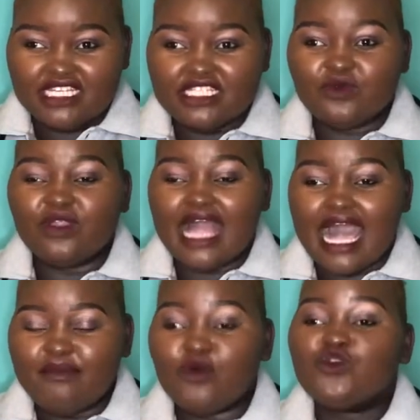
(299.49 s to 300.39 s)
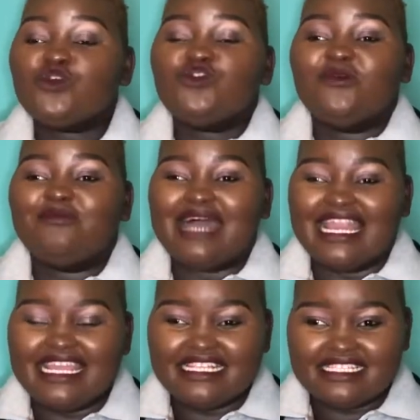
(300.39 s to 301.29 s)
will help also to
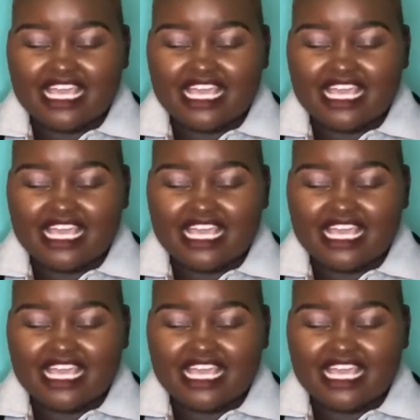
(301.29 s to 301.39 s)
balance